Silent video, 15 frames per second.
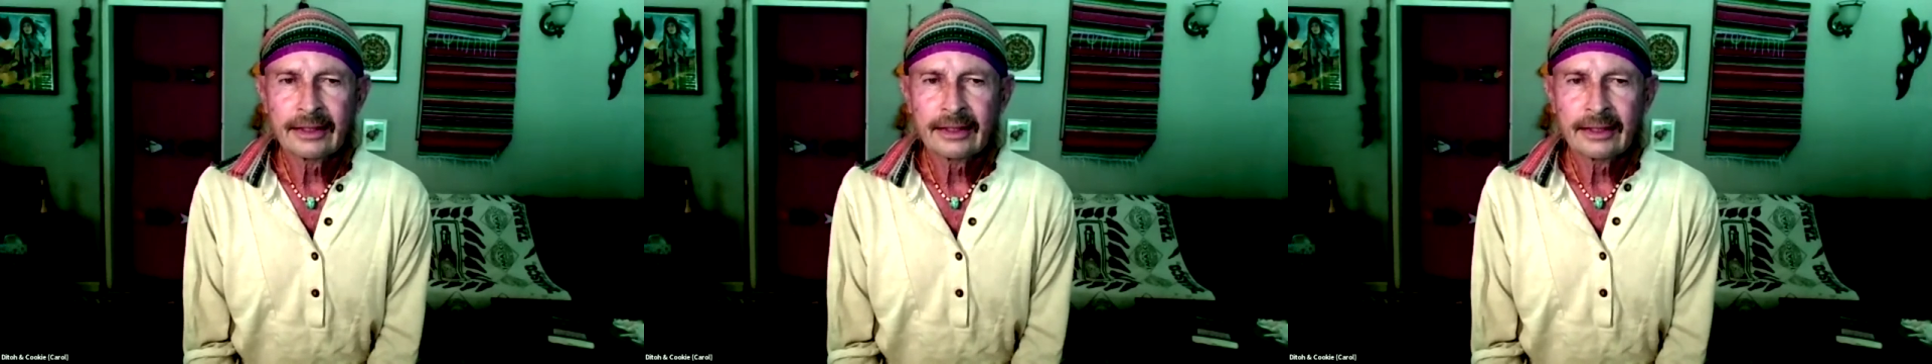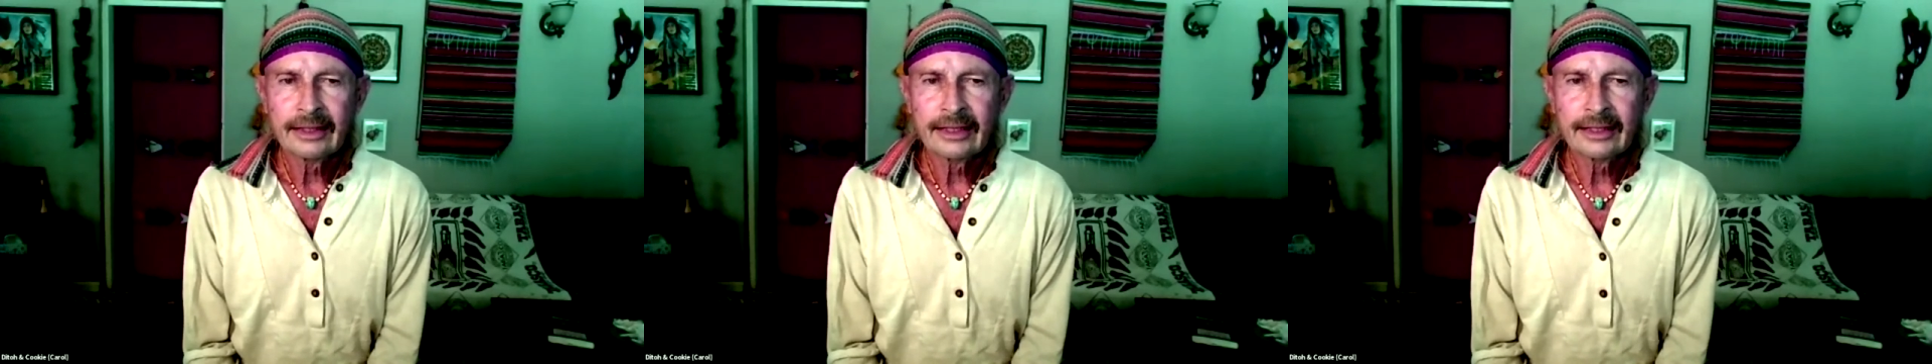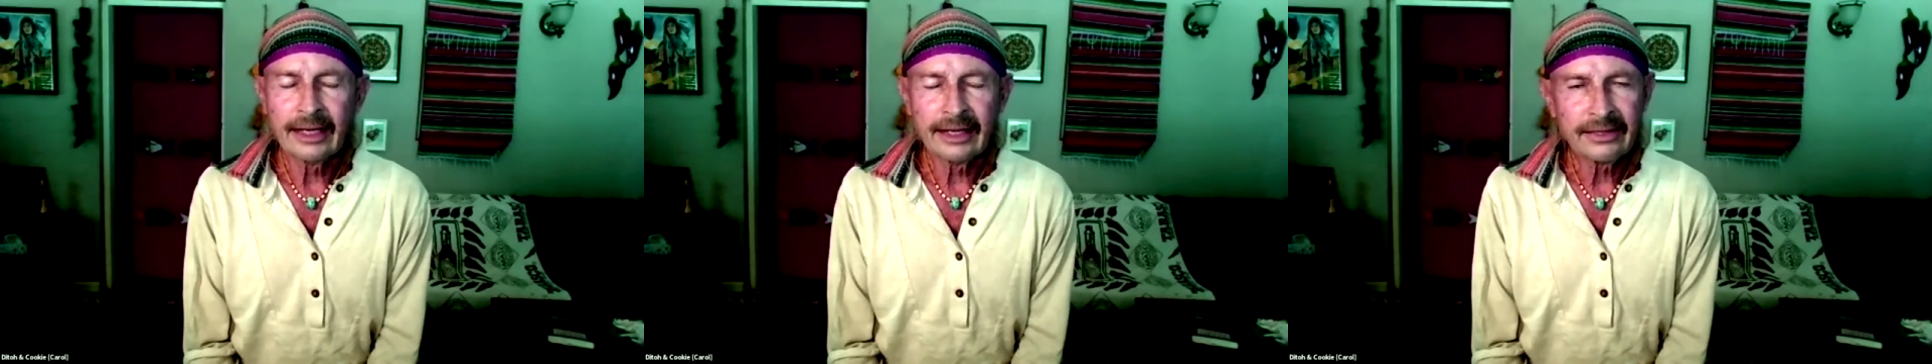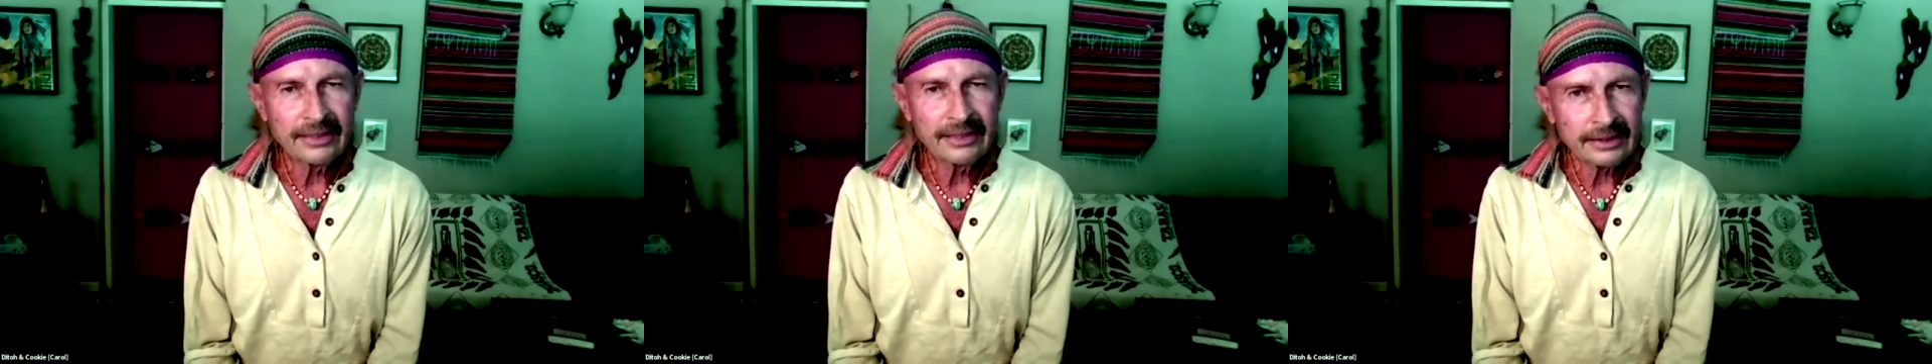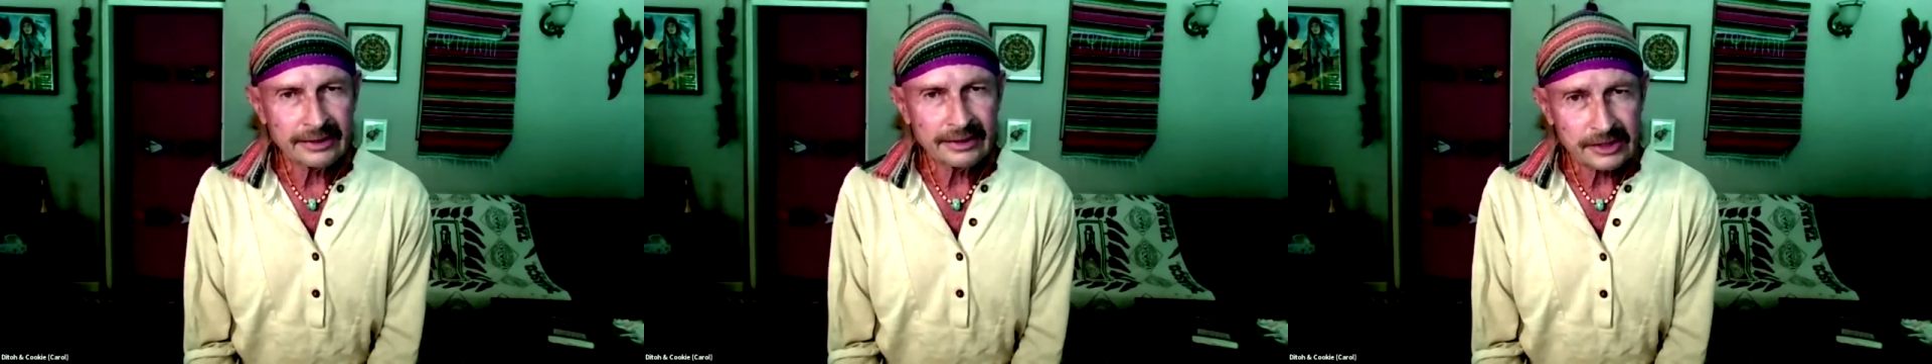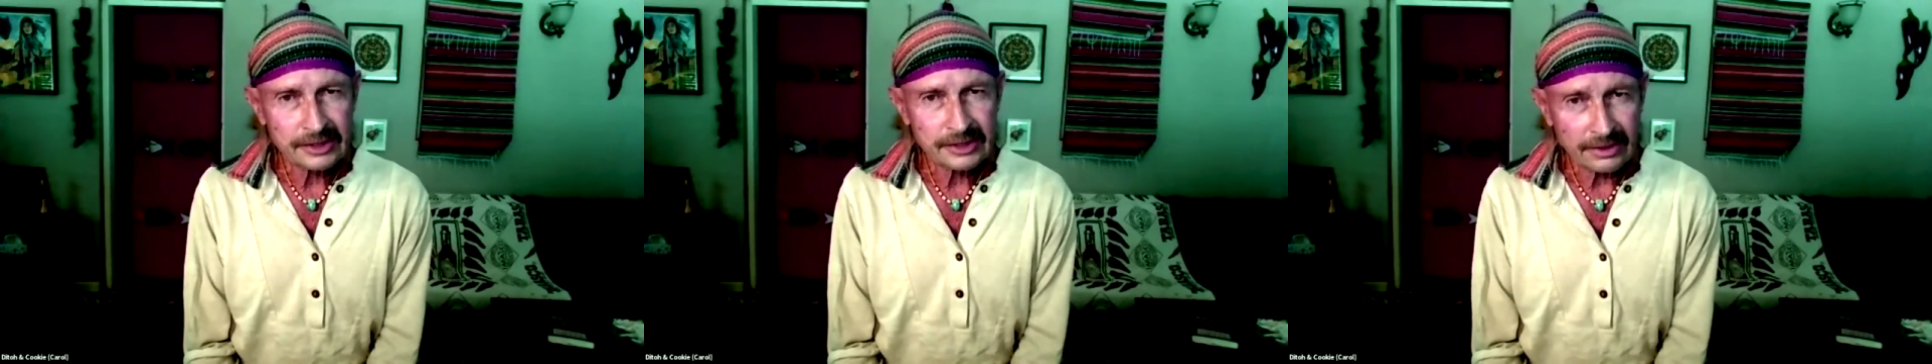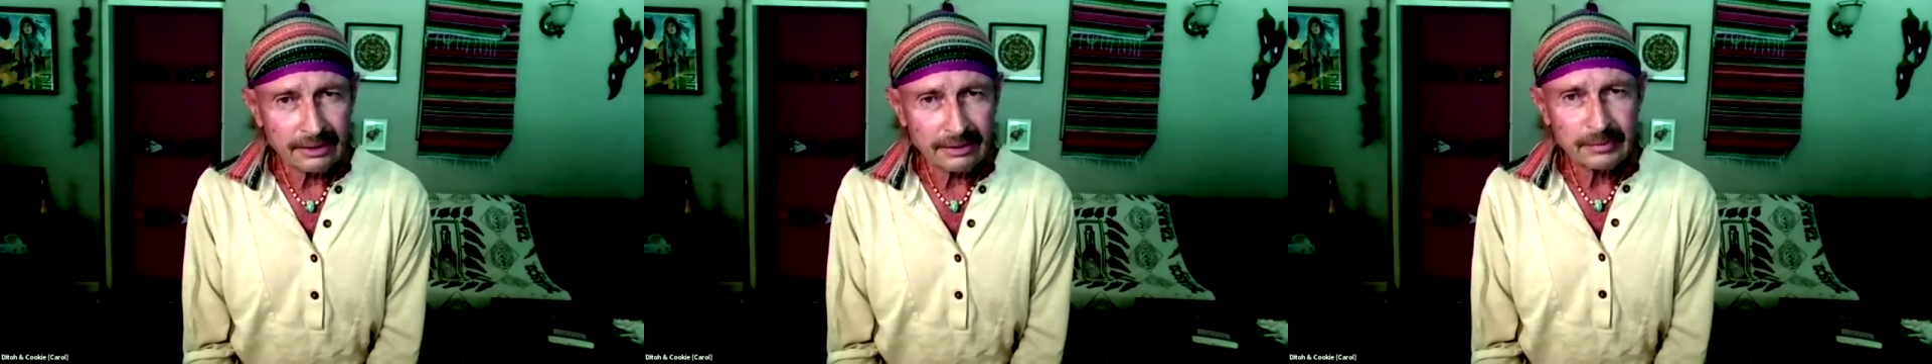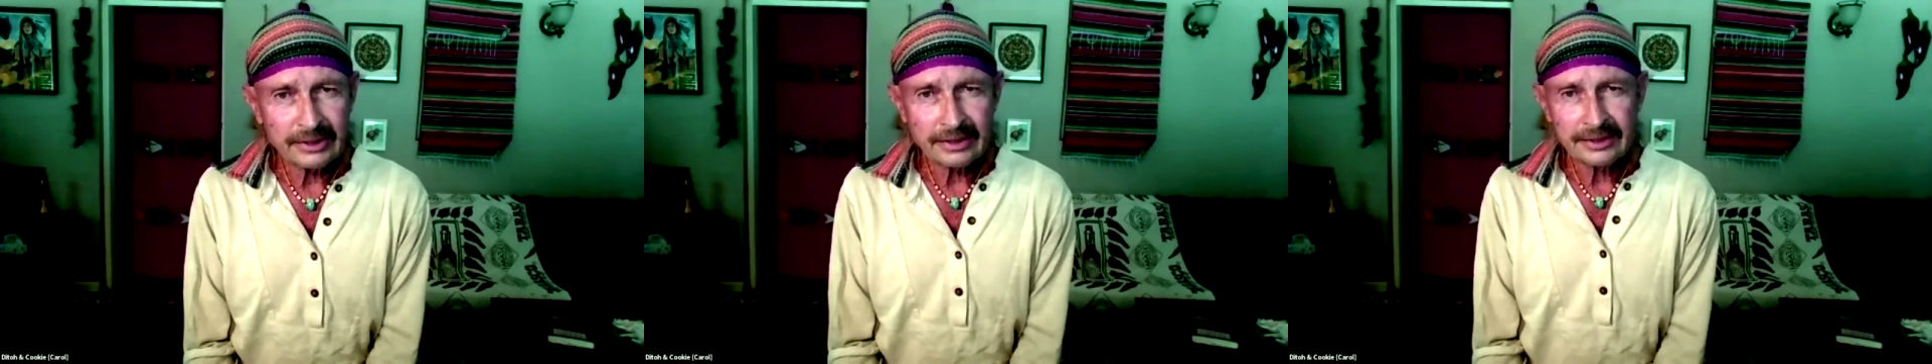And I think it's all
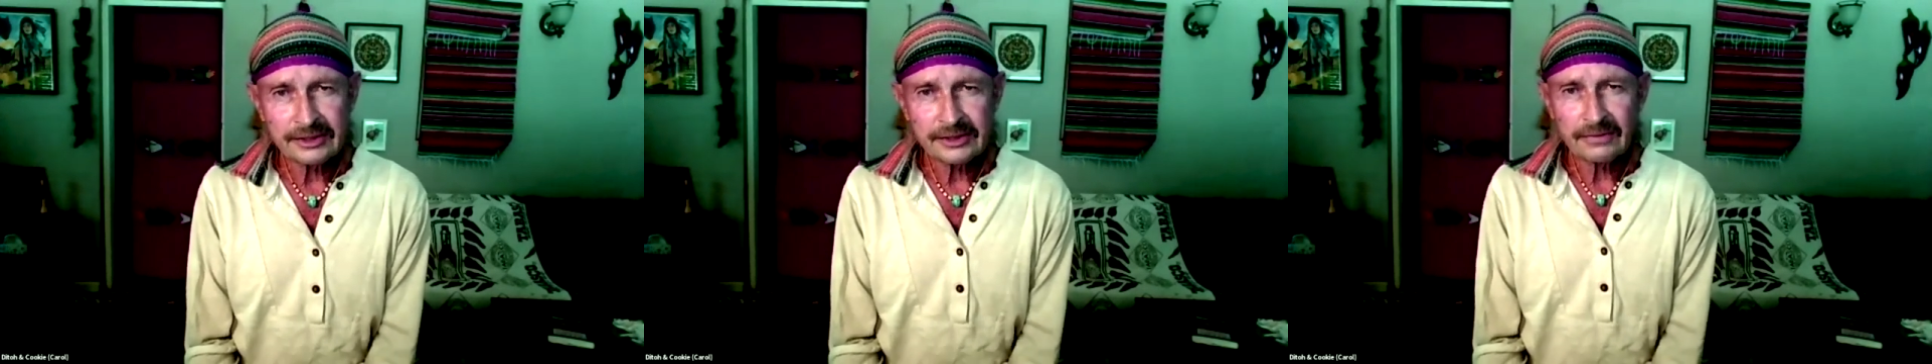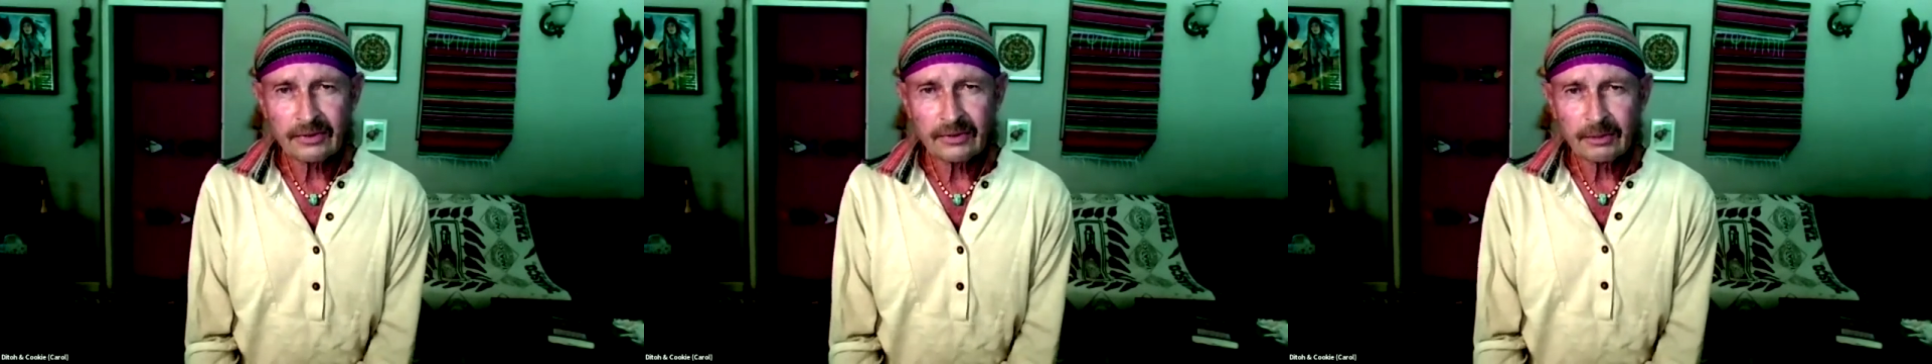because of our